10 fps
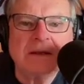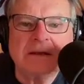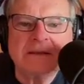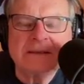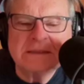
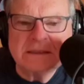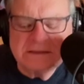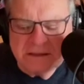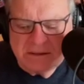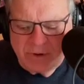and he says
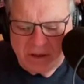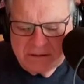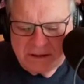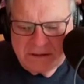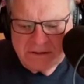to the
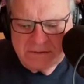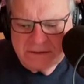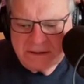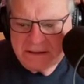bartender,